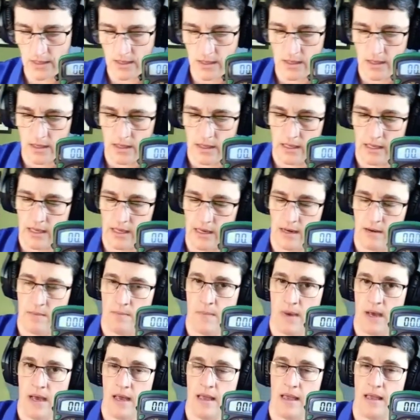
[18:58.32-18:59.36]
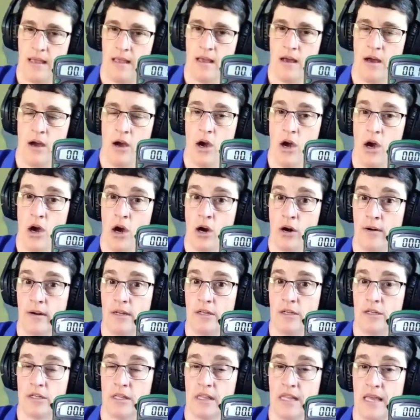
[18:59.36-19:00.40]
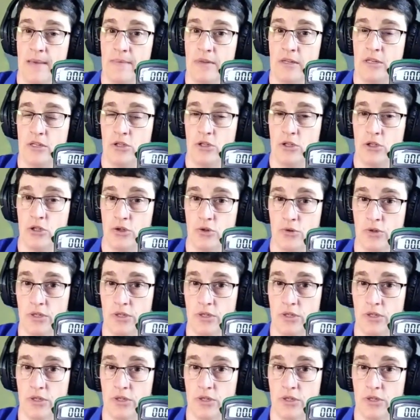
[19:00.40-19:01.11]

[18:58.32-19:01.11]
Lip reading: in my orange lemon juice